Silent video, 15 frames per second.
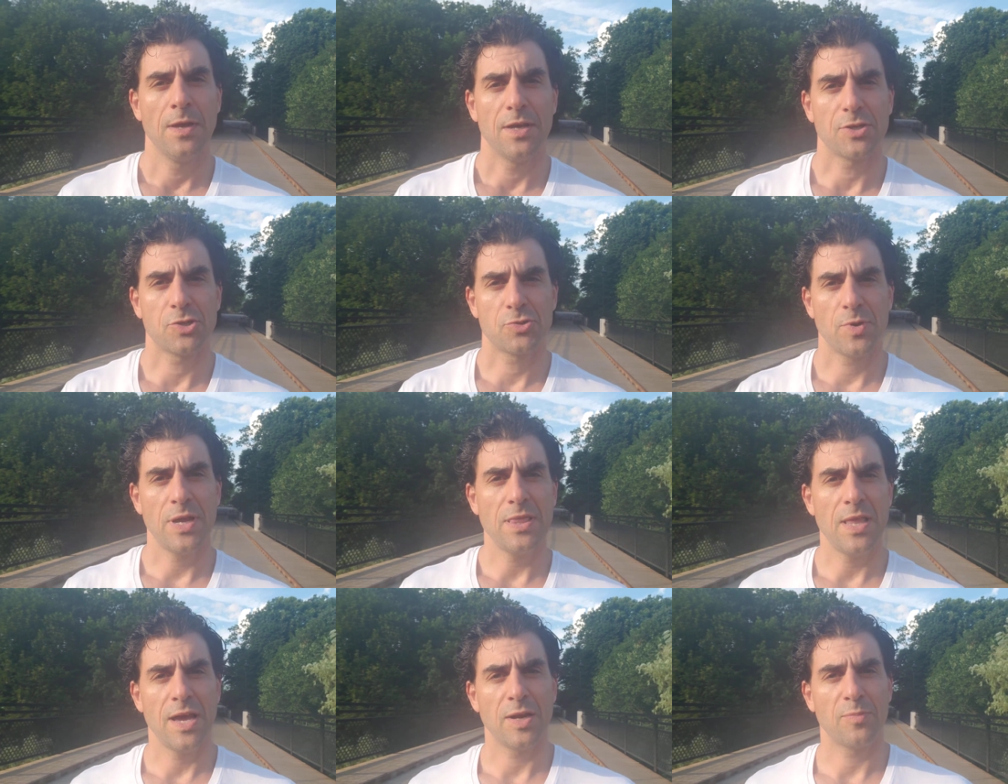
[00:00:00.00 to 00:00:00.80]
A straight
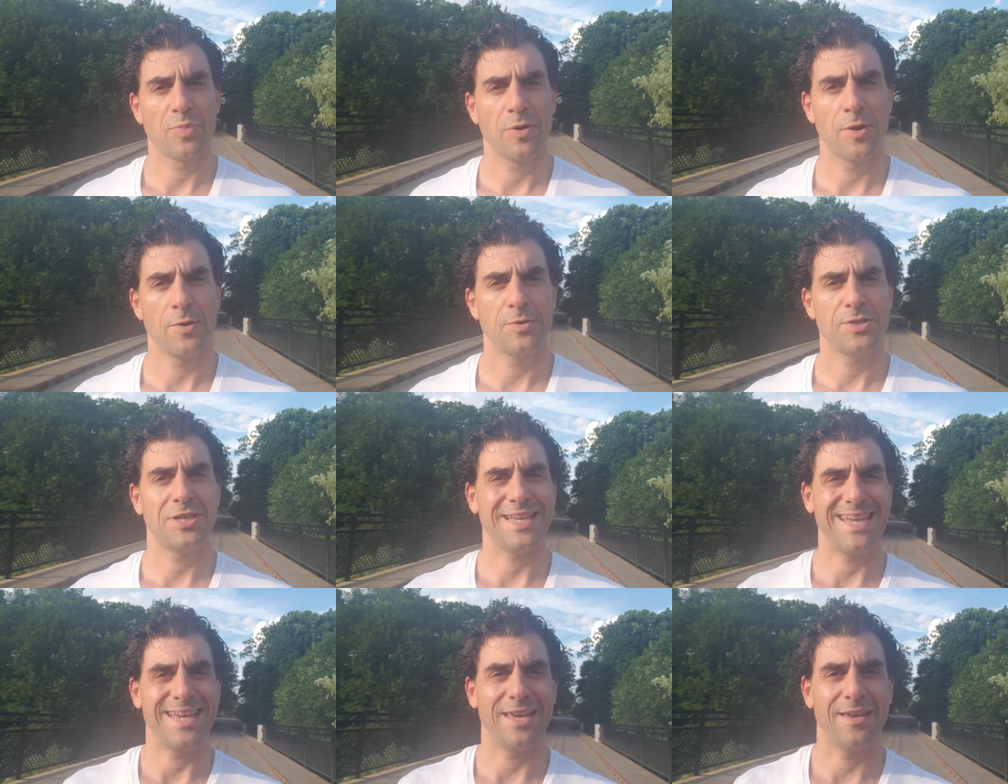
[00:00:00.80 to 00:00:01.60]
line approach
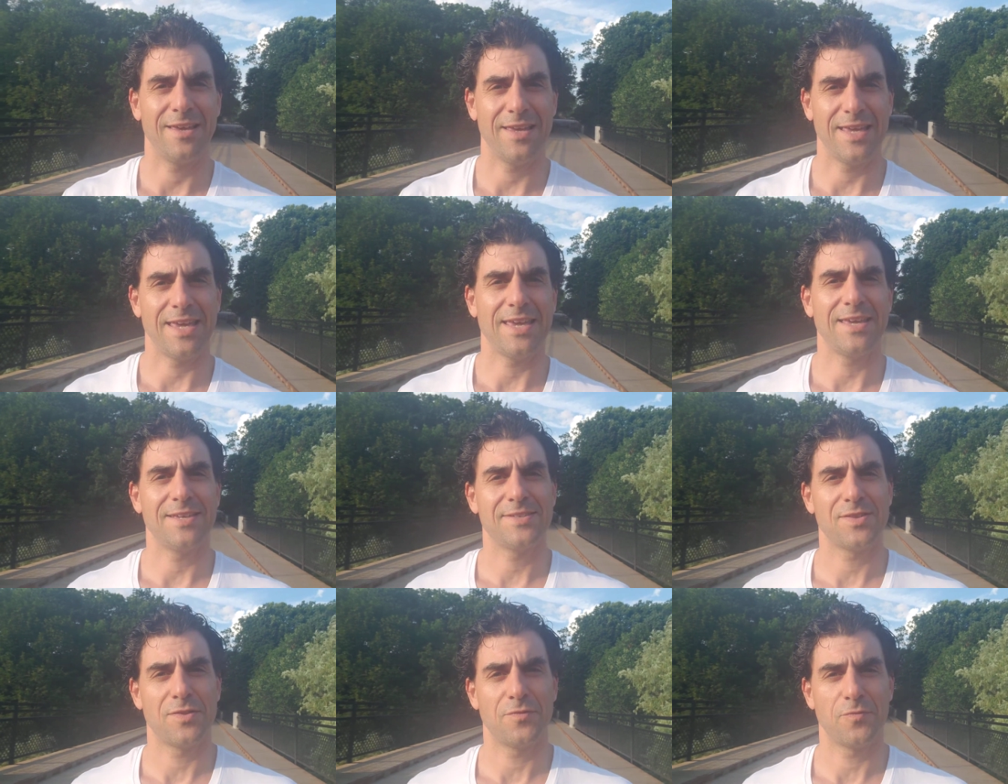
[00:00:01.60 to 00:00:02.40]

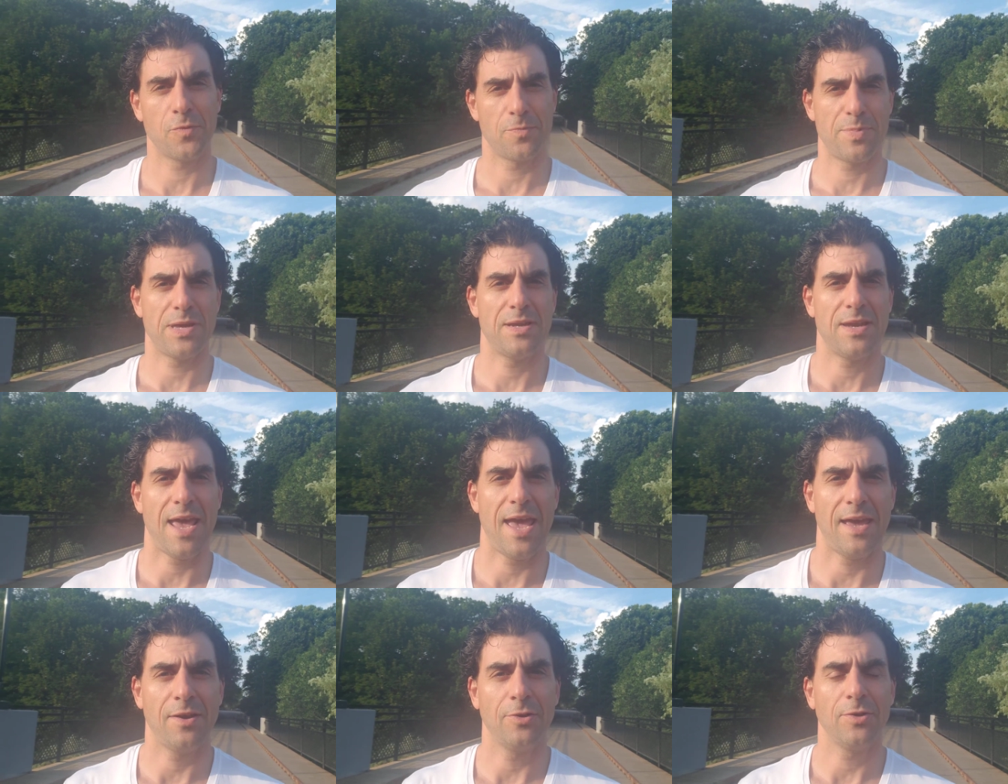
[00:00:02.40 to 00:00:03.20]
is the forbidden
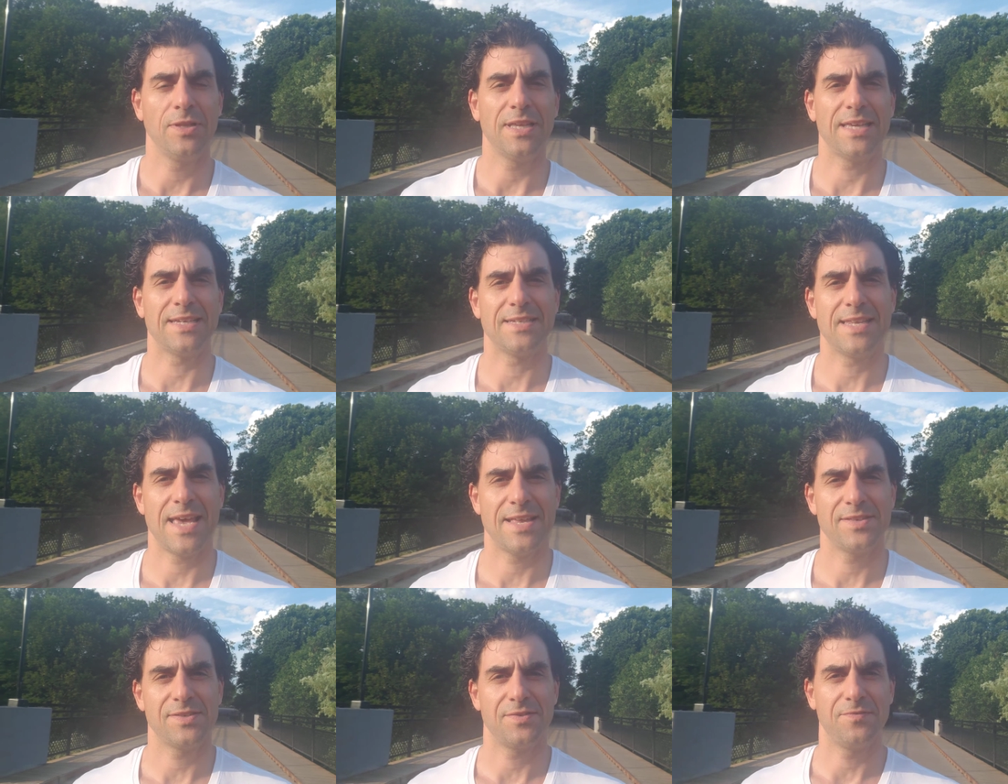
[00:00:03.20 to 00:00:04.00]
angle
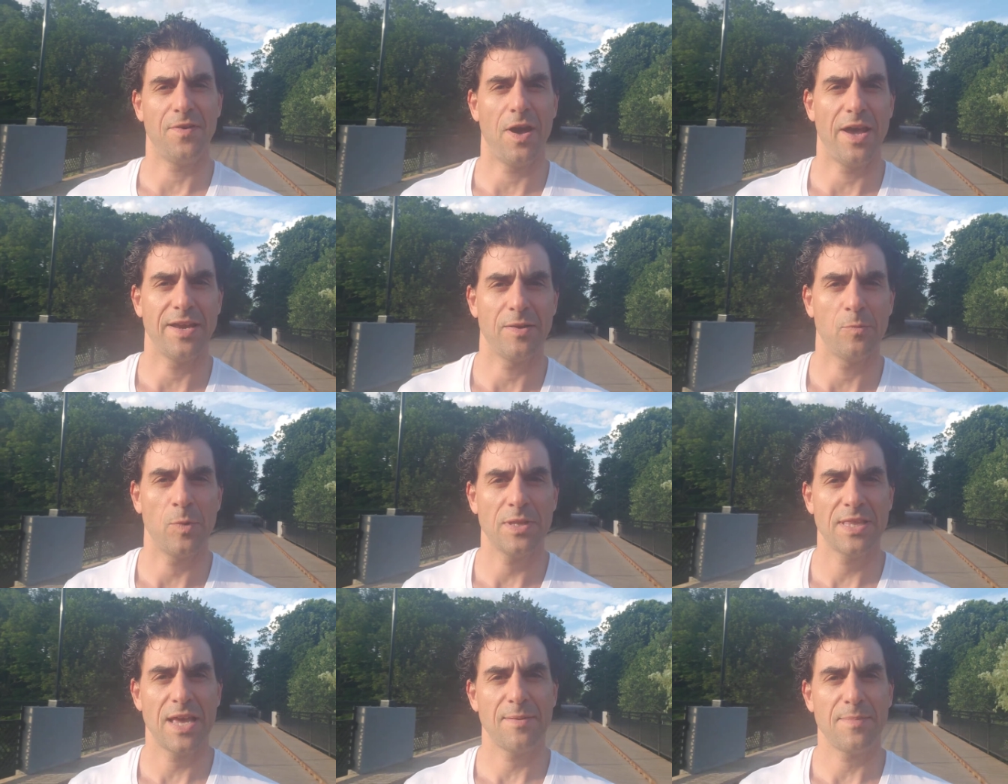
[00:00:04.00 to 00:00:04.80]
intensified. And
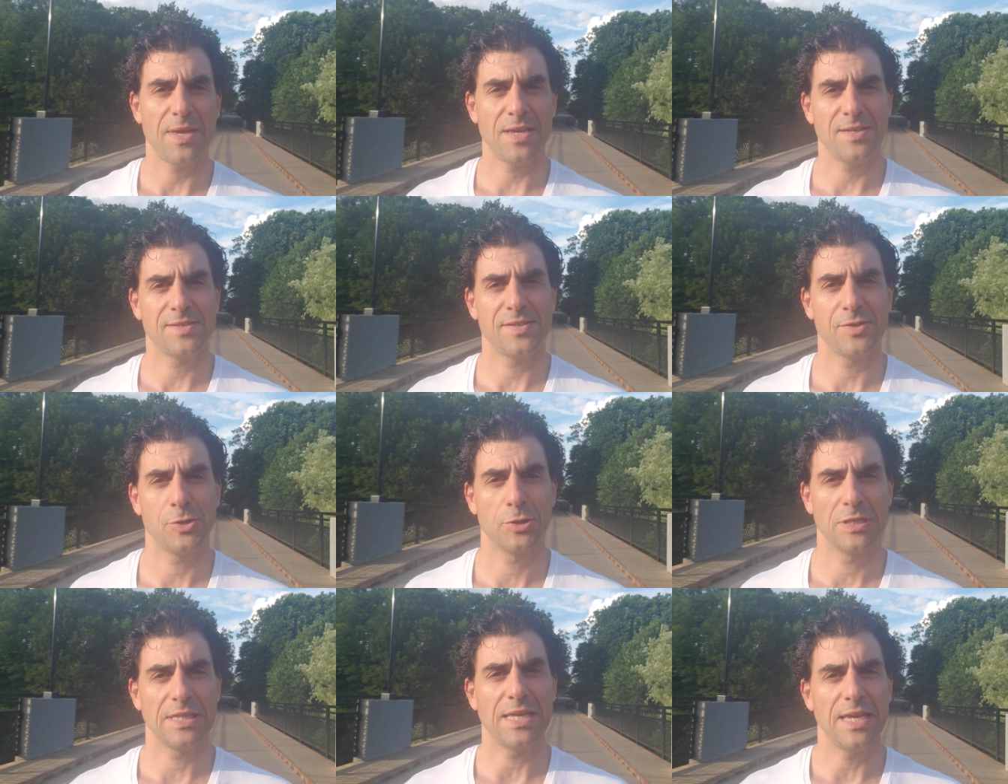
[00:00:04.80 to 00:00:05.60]
what that means is
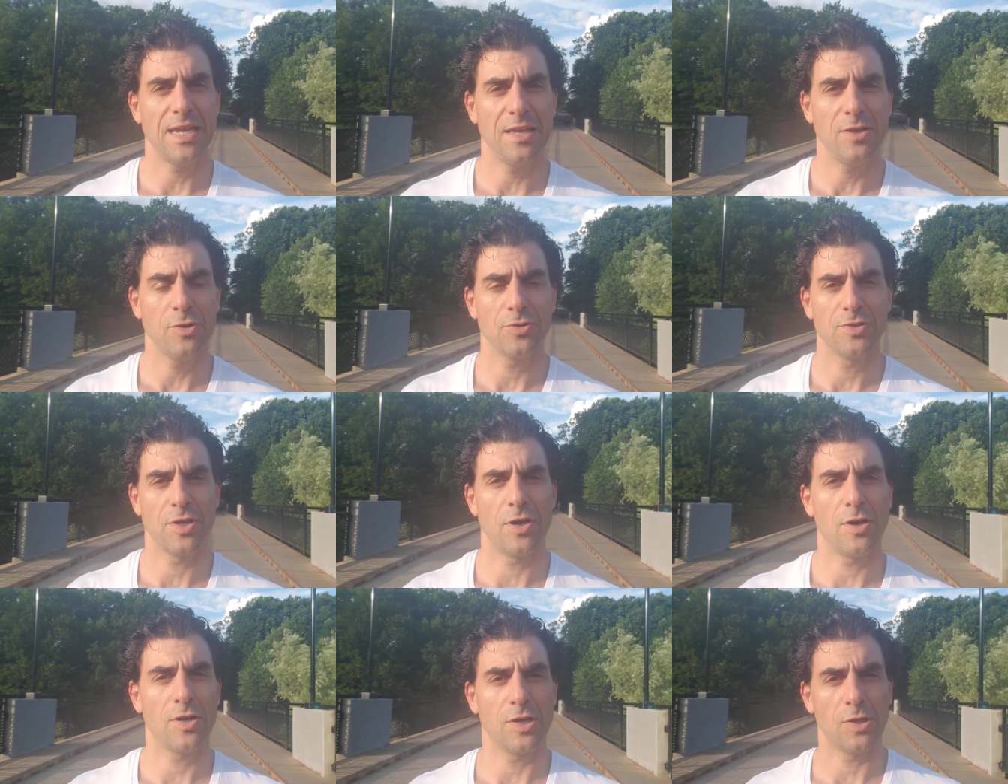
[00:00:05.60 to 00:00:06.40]
you're leading your
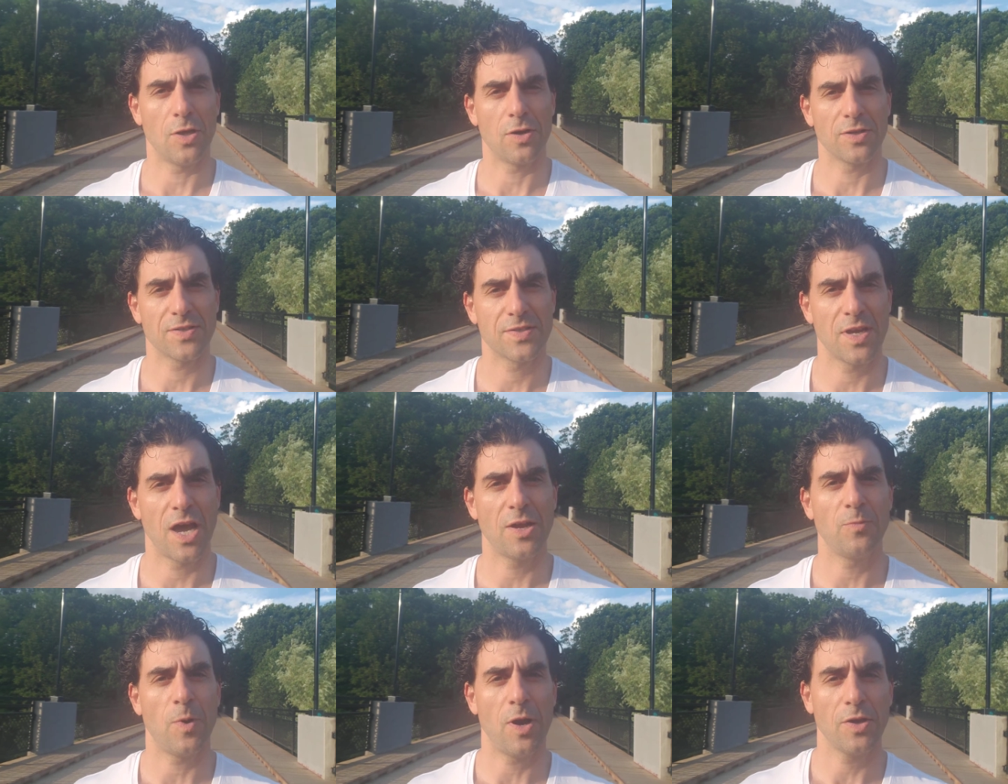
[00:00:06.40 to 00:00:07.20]
dog along a
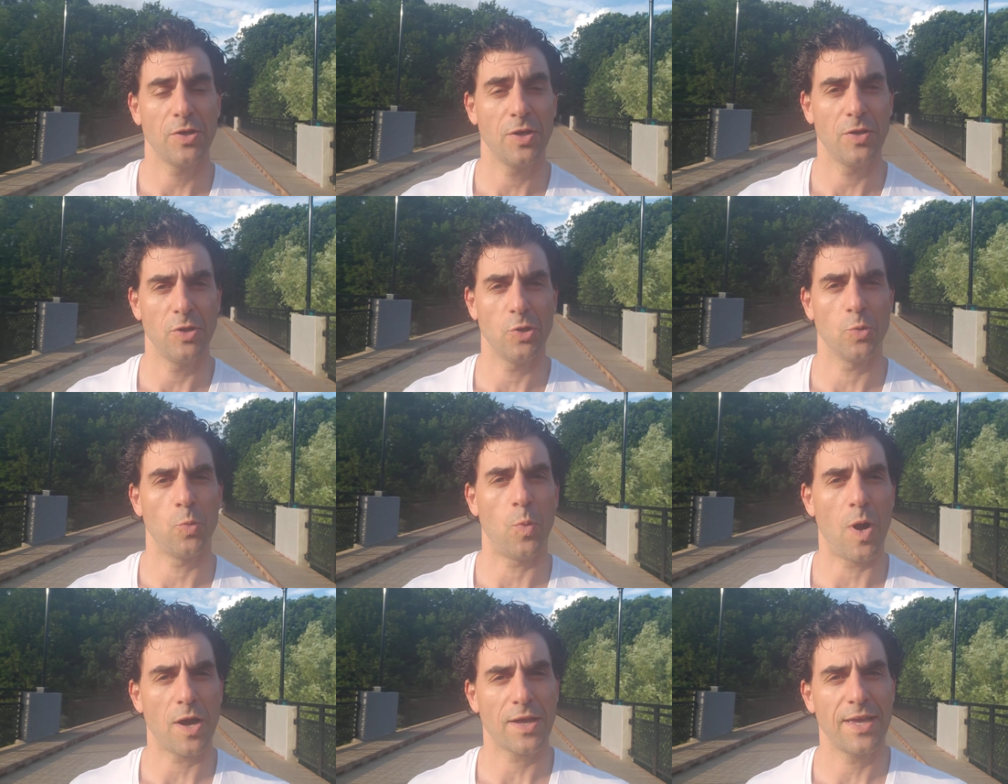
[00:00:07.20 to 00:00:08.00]
sidewalk, you're
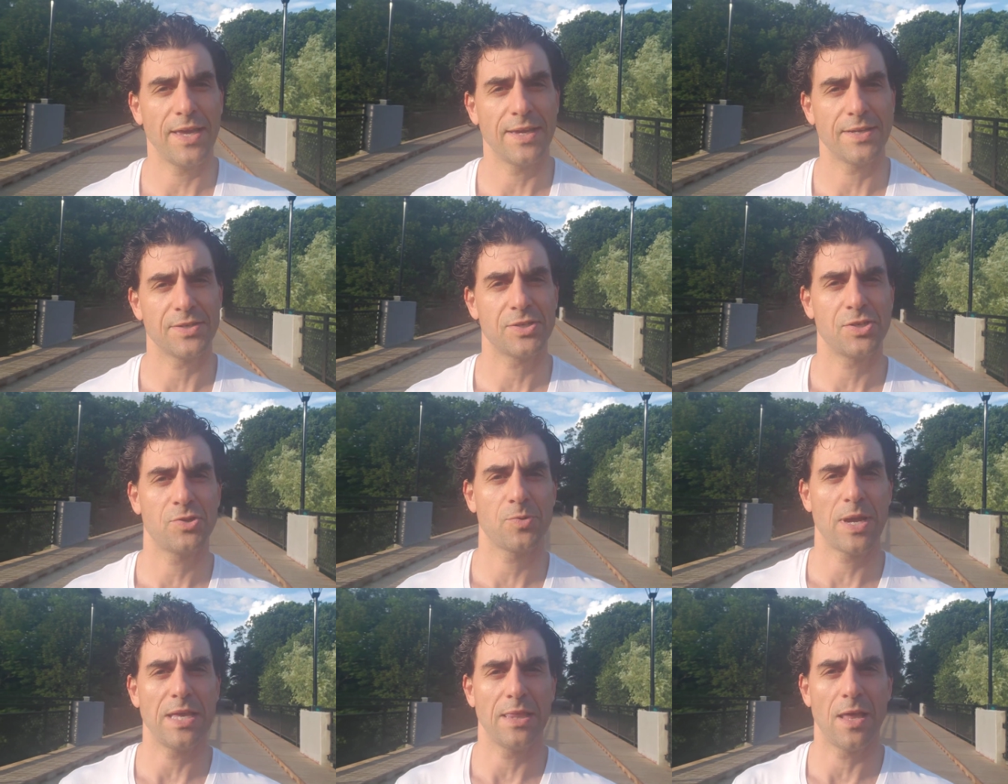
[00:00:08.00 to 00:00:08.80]
walking in a
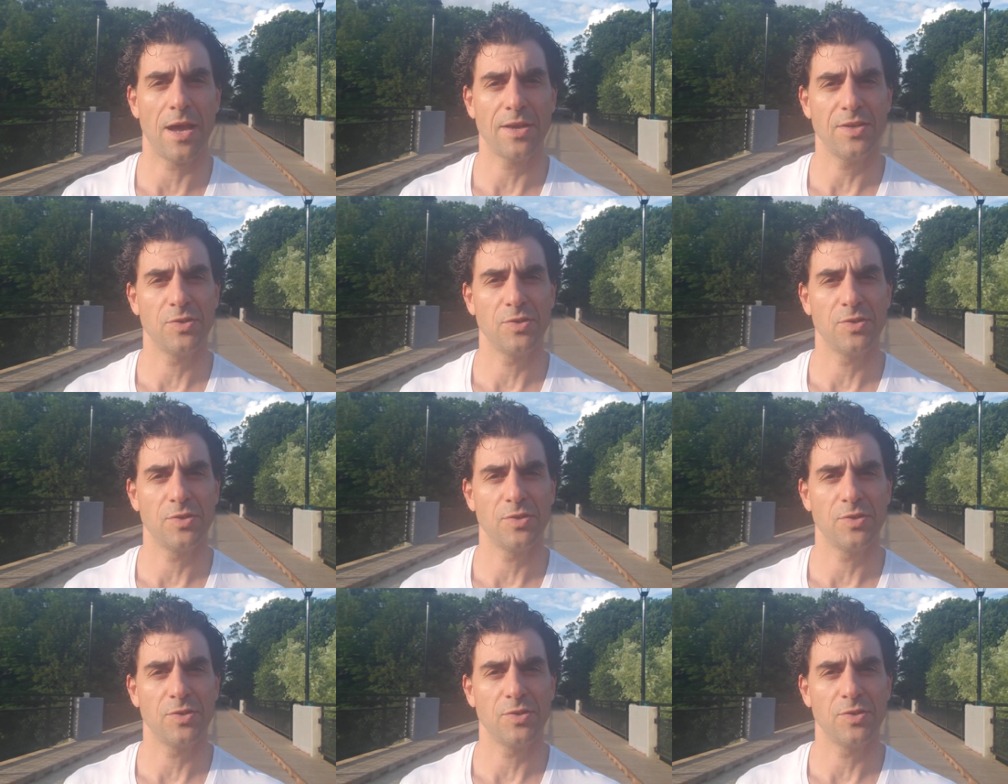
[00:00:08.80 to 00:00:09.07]
straight line